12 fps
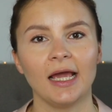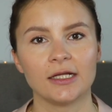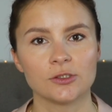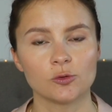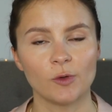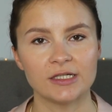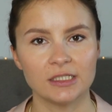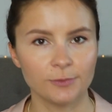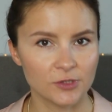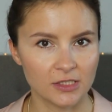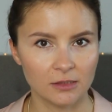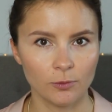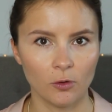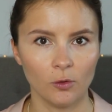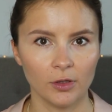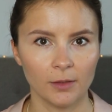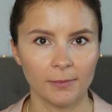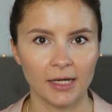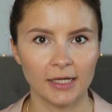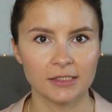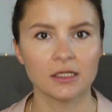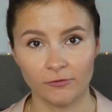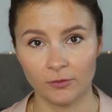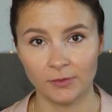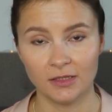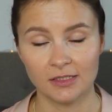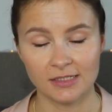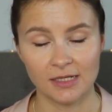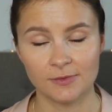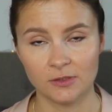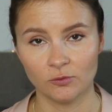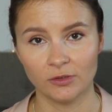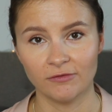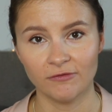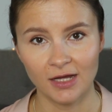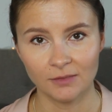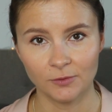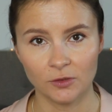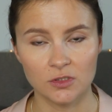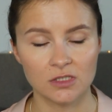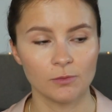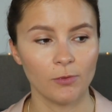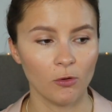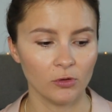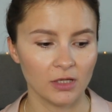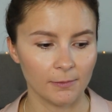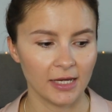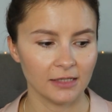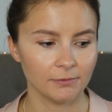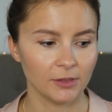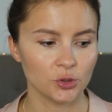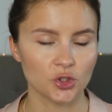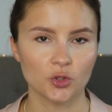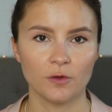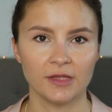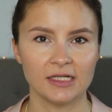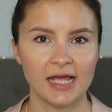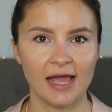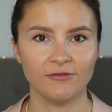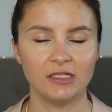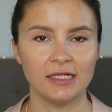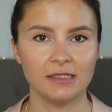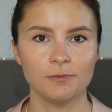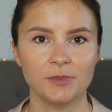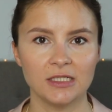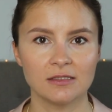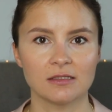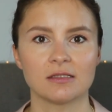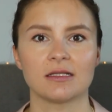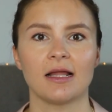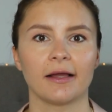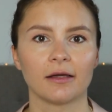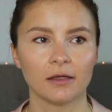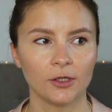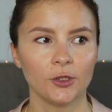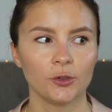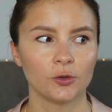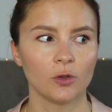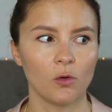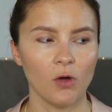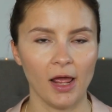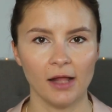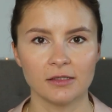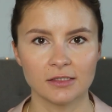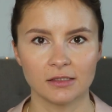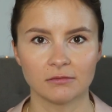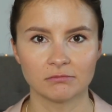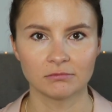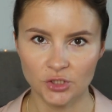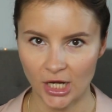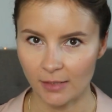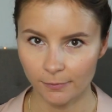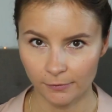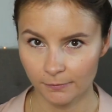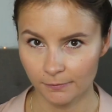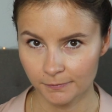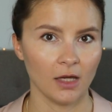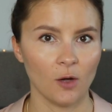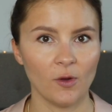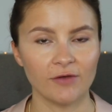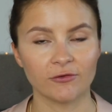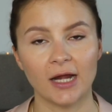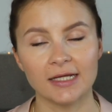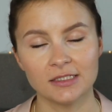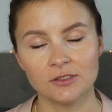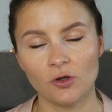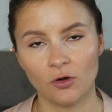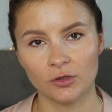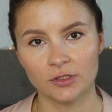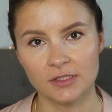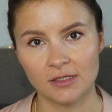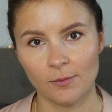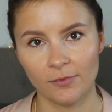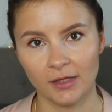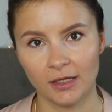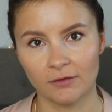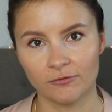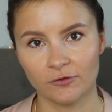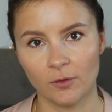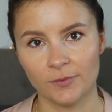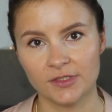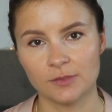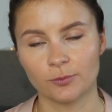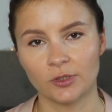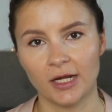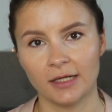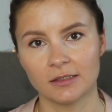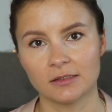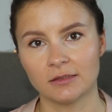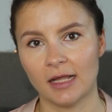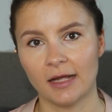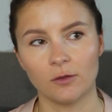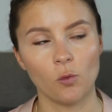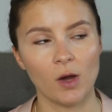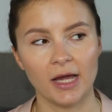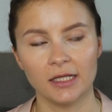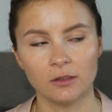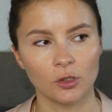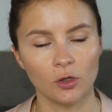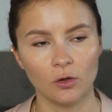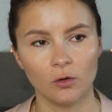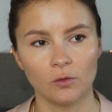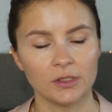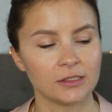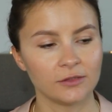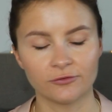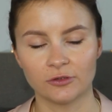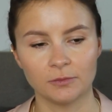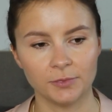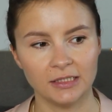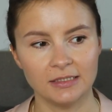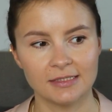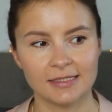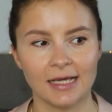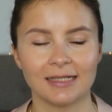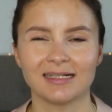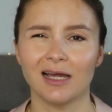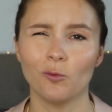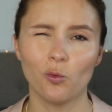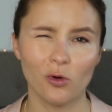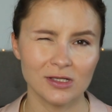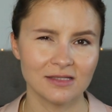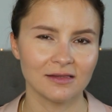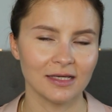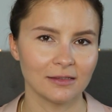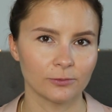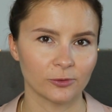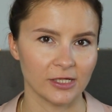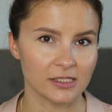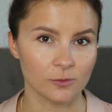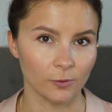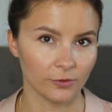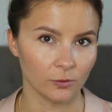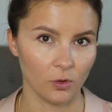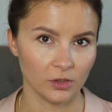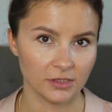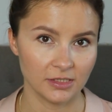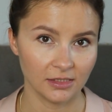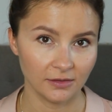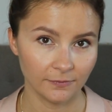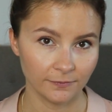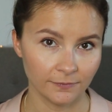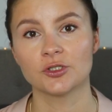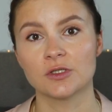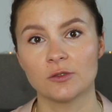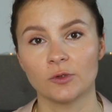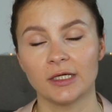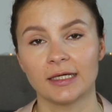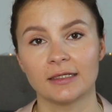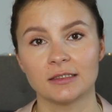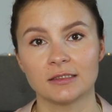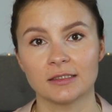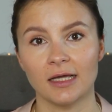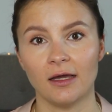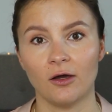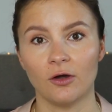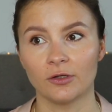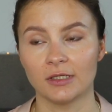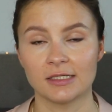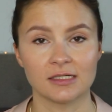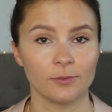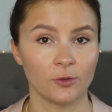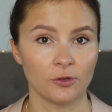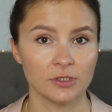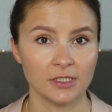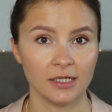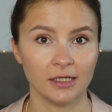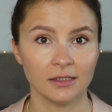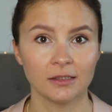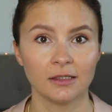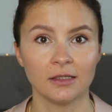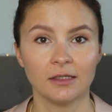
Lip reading: and 20% polyamide. For me, that's absolutely fine because the polyamide makes sure that a heavy knit piece is like, held in shape. However, I did order something from this brand like a while ago, a different piece, and I wasn't that impressed with the quality. Just looking at it on Net-a-Porter,